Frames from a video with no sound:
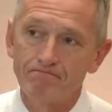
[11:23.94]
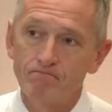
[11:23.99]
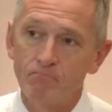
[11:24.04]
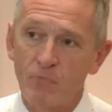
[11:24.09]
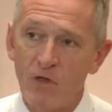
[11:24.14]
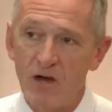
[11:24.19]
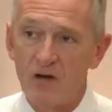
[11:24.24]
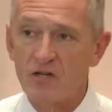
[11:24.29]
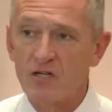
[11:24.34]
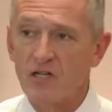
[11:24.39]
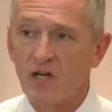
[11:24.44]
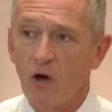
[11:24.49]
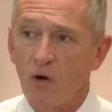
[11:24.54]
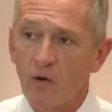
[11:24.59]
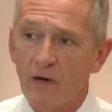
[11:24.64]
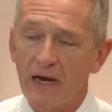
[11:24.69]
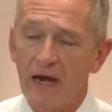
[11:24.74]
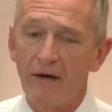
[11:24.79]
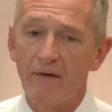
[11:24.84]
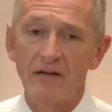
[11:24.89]
there's no
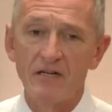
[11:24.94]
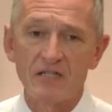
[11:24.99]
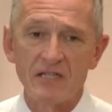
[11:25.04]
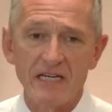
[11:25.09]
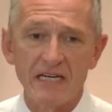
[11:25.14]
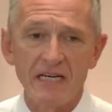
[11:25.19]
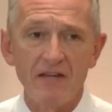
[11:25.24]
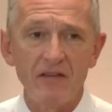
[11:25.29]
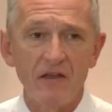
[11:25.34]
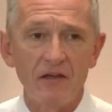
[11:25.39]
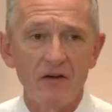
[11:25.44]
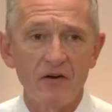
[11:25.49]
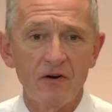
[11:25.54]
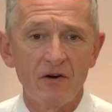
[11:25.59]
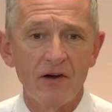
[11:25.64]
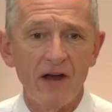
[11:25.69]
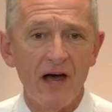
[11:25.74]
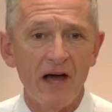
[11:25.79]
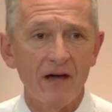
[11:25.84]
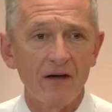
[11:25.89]
guarantee that you're
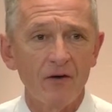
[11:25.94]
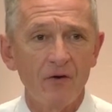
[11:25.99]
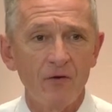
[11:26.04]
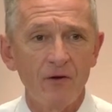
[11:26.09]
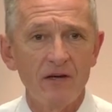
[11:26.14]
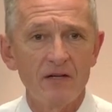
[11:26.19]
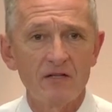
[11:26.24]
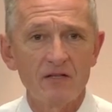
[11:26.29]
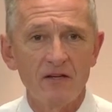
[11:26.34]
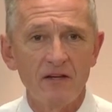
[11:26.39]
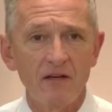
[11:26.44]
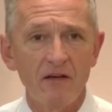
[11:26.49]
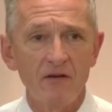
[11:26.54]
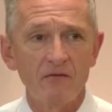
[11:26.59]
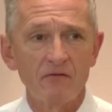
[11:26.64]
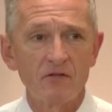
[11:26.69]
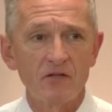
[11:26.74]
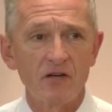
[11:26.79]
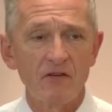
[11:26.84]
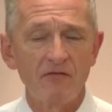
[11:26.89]
not going to,
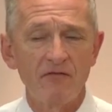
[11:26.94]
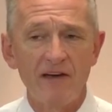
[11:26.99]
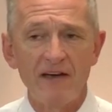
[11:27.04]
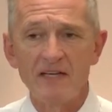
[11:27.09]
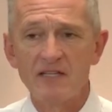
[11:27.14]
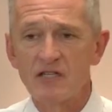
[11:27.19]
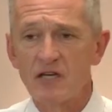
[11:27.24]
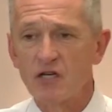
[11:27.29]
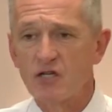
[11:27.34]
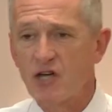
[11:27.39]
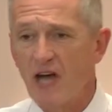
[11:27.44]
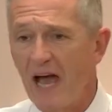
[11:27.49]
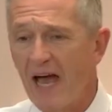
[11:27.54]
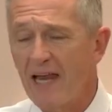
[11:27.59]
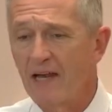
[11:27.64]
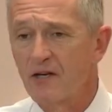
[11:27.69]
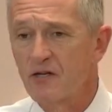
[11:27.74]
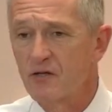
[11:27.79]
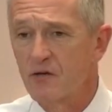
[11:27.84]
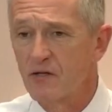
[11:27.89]
to face a
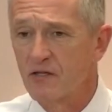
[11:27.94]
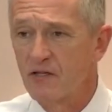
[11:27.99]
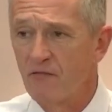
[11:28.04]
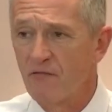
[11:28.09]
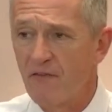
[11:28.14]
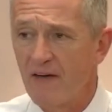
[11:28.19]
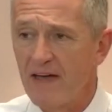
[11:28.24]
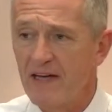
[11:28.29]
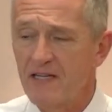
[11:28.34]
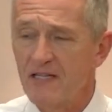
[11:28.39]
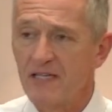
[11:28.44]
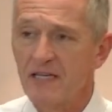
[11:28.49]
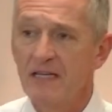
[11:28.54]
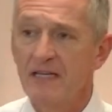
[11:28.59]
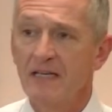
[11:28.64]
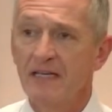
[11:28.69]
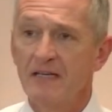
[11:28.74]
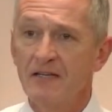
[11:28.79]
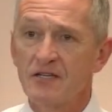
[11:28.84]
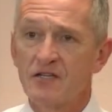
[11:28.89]
challenge or to face
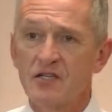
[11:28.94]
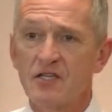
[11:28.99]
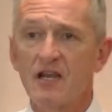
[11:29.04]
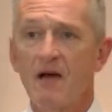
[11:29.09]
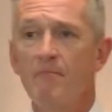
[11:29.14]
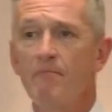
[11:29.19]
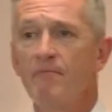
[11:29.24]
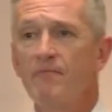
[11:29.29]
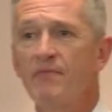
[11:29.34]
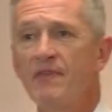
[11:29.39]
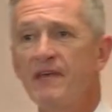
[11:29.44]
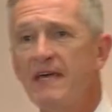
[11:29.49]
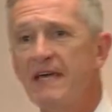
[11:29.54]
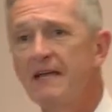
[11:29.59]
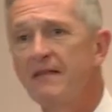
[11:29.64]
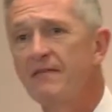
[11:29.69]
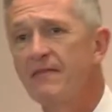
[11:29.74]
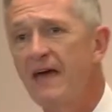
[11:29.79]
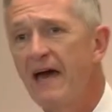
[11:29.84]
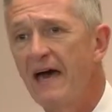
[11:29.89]

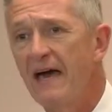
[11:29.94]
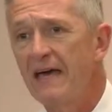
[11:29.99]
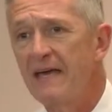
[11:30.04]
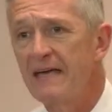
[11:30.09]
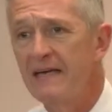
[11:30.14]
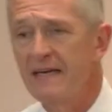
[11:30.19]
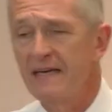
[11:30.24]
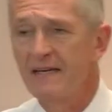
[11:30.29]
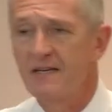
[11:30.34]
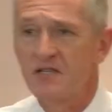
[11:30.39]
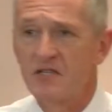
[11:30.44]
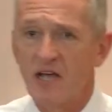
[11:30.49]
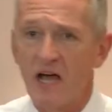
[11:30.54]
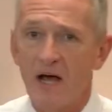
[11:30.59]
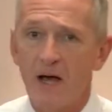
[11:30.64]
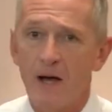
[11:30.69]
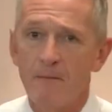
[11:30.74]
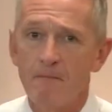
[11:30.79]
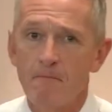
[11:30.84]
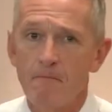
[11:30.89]
something that is
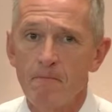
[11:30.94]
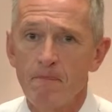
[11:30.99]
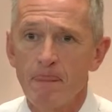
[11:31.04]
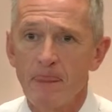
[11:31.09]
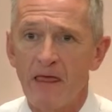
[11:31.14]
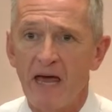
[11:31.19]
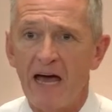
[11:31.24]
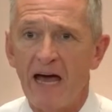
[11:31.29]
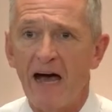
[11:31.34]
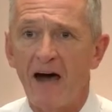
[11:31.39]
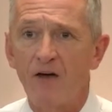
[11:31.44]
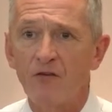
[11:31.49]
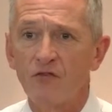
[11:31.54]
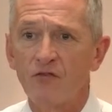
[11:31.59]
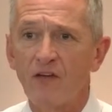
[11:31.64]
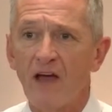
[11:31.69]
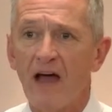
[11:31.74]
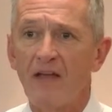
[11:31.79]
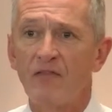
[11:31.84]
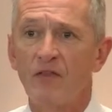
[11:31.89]
uh,
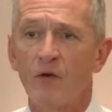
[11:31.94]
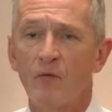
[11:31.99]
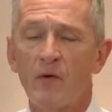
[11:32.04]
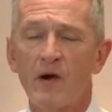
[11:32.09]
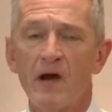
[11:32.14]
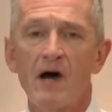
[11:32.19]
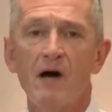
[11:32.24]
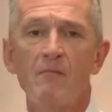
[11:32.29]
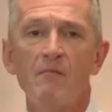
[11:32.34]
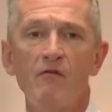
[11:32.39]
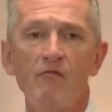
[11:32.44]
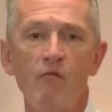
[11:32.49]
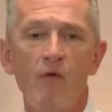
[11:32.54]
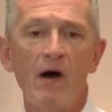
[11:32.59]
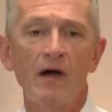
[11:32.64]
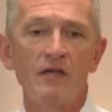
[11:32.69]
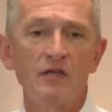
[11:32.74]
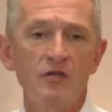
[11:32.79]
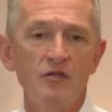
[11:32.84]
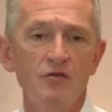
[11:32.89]
outside the realm of
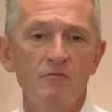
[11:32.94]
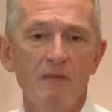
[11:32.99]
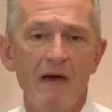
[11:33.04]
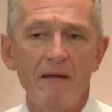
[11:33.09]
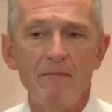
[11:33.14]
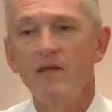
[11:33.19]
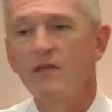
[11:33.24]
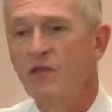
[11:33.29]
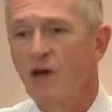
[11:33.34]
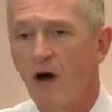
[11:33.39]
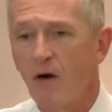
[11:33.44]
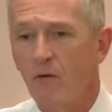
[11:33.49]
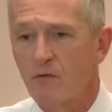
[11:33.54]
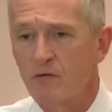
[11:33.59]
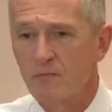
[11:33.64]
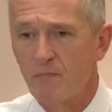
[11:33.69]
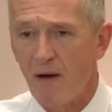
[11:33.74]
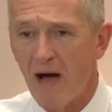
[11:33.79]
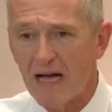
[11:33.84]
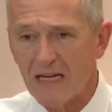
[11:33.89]
what you maybe thought
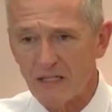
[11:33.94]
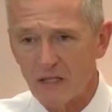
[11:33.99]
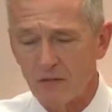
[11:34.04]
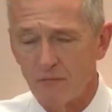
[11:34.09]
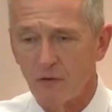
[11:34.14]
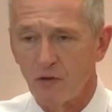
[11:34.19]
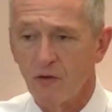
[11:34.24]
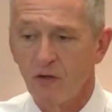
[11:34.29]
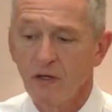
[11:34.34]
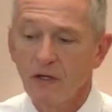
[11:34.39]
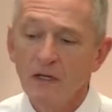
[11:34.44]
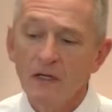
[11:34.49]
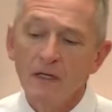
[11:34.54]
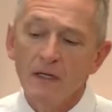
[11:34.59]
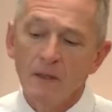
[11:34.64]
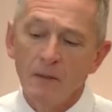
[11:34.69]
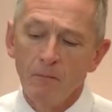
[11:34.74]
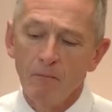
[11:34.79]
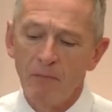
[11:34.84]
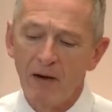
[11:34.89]
was possible.
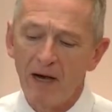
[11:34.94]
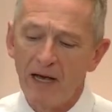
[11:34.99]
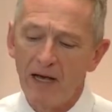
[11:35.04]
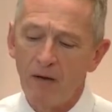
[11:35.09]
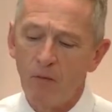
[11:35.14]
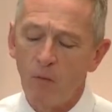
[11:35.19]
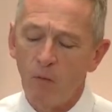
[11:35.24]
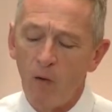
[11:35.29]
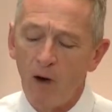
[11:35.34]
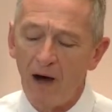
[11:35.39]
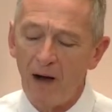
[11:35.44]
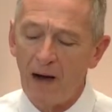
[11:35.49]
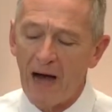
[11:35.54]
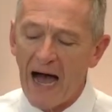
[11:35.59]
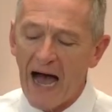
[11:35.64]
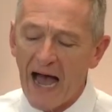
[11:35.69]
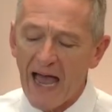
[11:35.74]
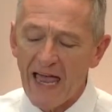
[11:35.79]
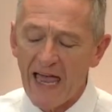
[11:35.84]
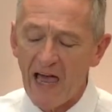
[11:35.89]
But what
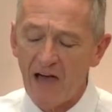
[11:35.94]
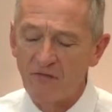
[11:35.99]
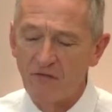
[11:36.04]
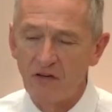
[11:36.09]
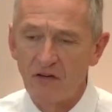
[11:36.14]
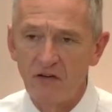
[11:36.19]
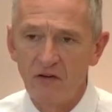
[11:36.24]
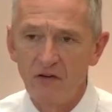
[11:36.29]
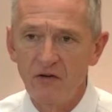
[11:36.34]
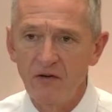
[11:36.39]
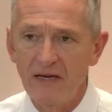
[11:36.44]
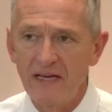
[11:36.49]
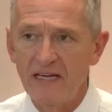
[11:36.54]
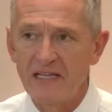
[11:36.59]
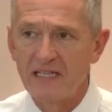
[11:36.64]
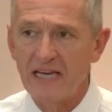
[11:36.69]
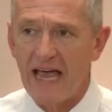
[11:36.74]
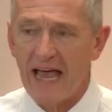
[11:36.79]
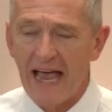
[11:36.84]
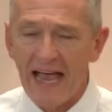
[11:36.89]
I have to do
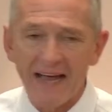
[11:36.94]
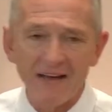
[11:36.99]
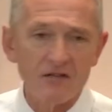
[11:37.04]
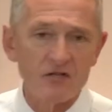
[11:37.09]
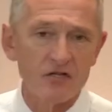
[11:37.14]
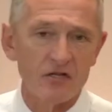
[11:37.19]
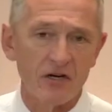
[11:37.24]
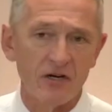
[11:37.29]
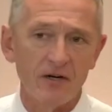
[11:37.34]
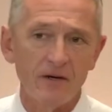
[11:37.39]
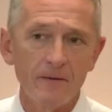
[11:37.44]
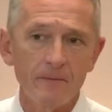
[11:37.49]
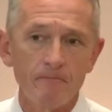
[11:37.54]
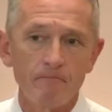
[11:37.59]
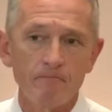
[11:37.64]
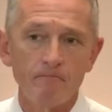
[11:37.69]
is answer